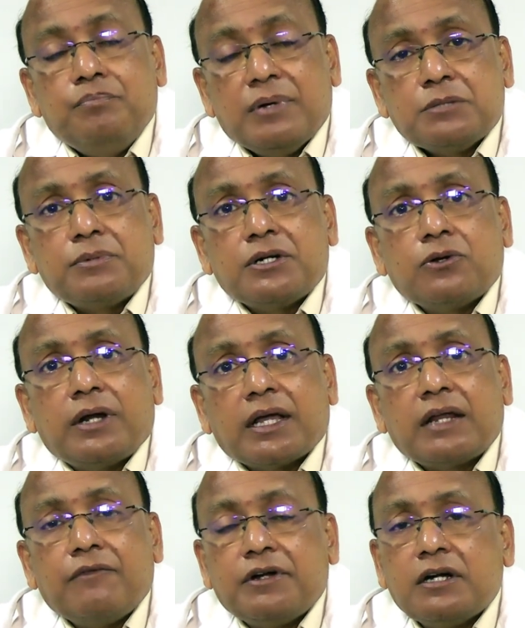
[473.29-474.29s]
frustrated uh, or
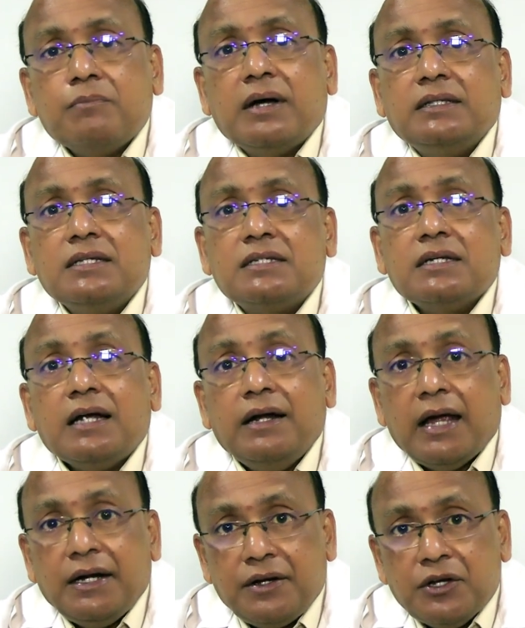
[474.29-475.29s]
aggravated by this
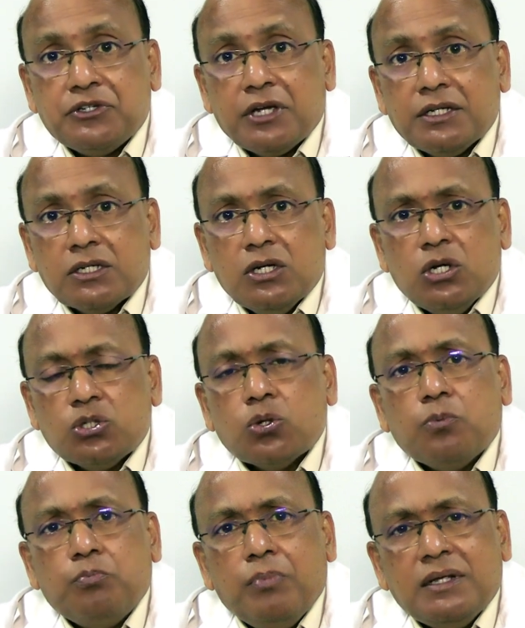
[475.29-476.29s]
dietary change.
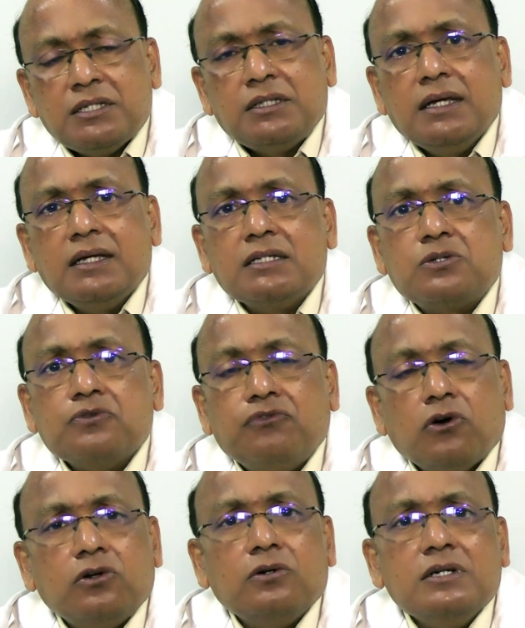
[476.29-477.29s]
So best thing is to
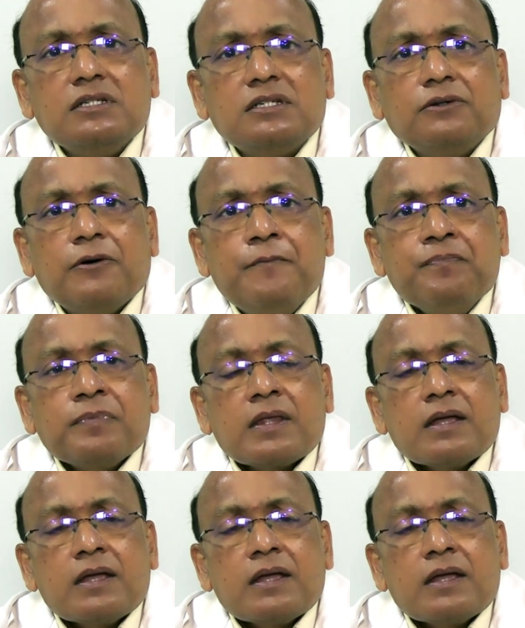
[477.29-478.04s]
follow is you know